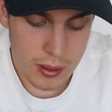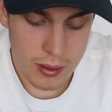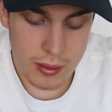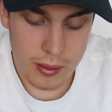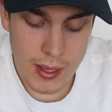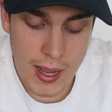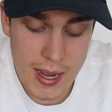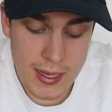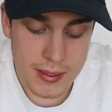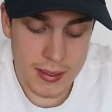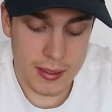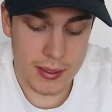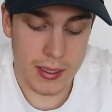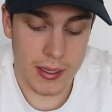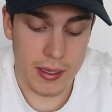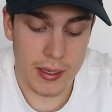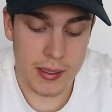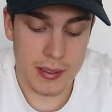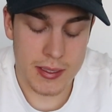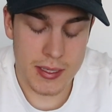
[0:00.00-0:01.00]

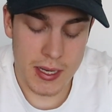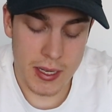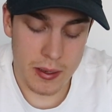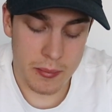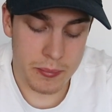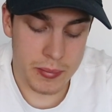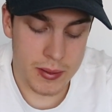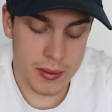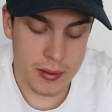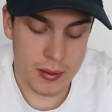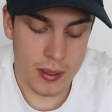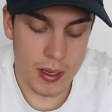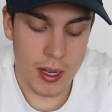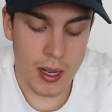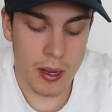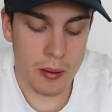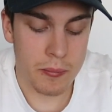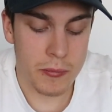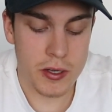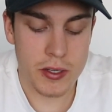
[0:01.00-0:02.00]
Lastly, tips.
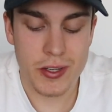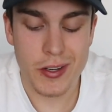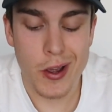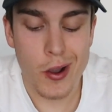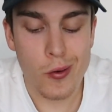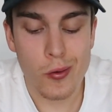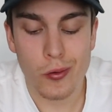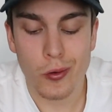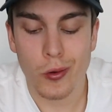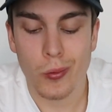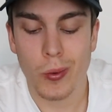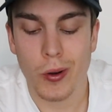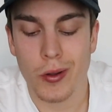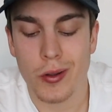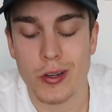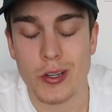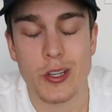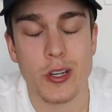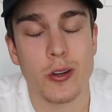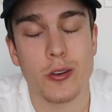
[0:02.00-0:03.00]
There's no Uber,
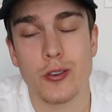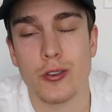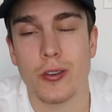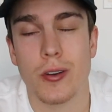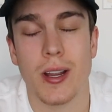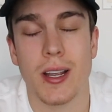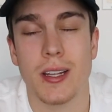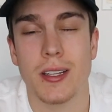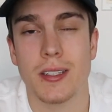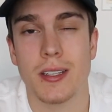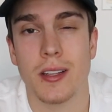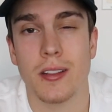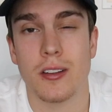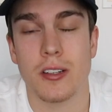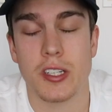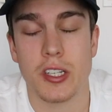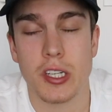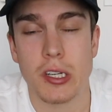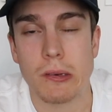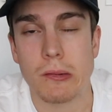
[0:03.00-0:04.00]
there's no trains, and
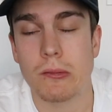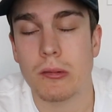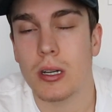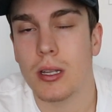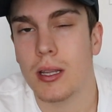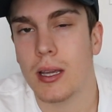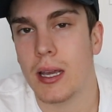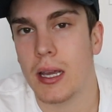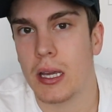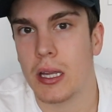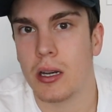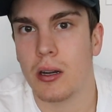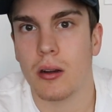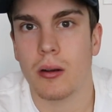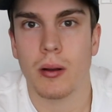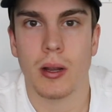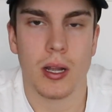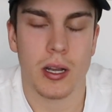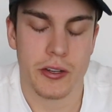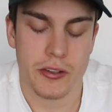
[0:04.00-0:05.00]
there's no really
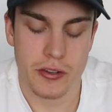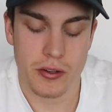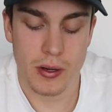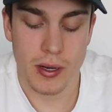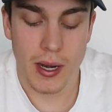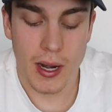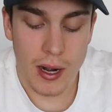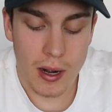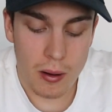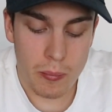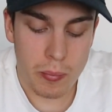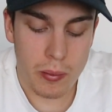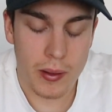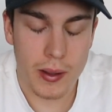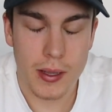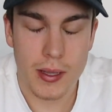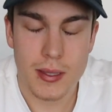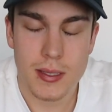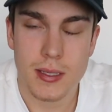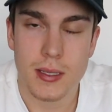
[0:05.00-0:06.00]
inter-country
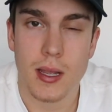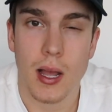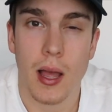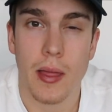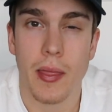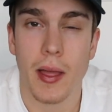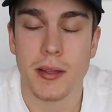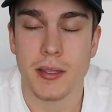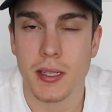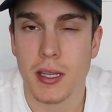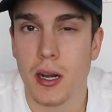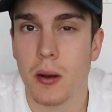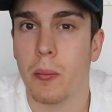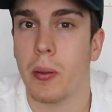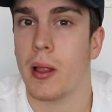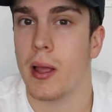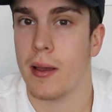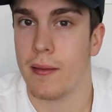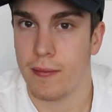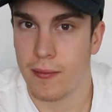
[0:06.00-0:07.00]
airplanes. That's going to
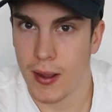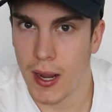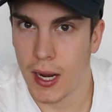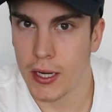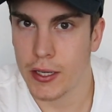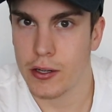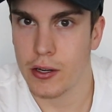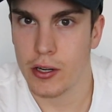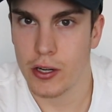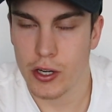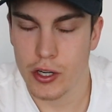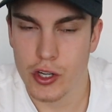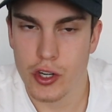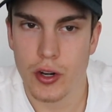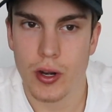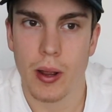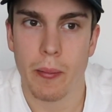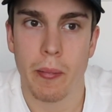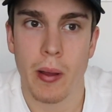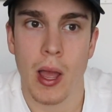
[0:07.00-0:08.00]
play a factor in your
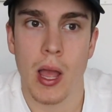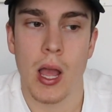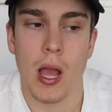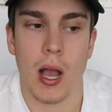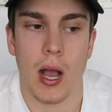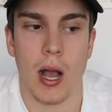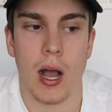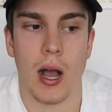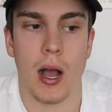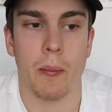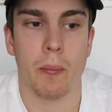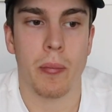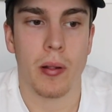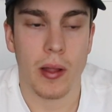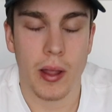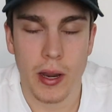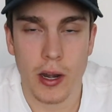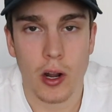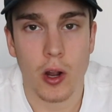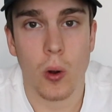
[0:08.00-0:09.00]
trip.
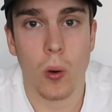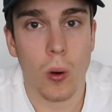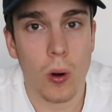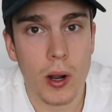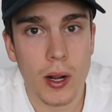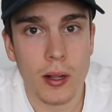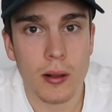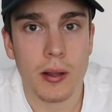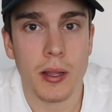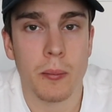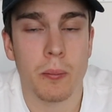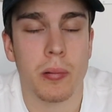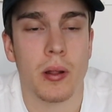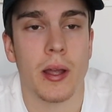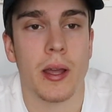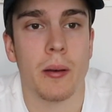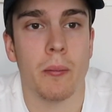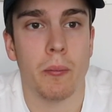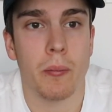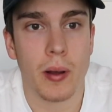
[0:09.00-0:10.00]
Plan accordingly,
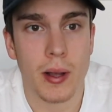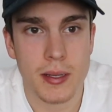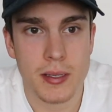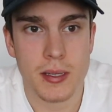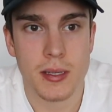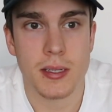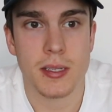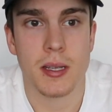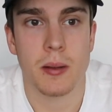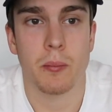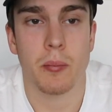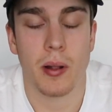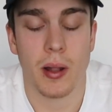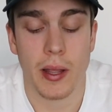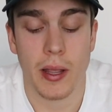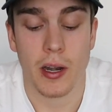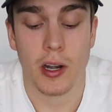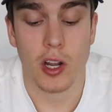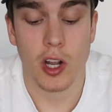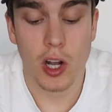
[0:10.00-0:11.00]
plan buses, and
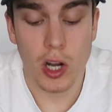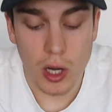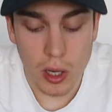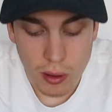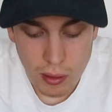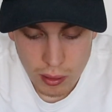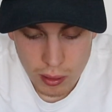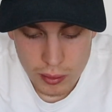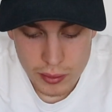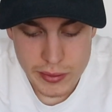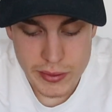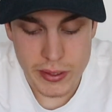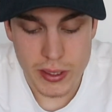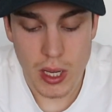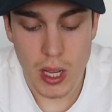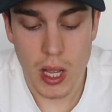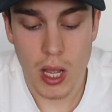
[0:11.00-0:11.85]
plan cars.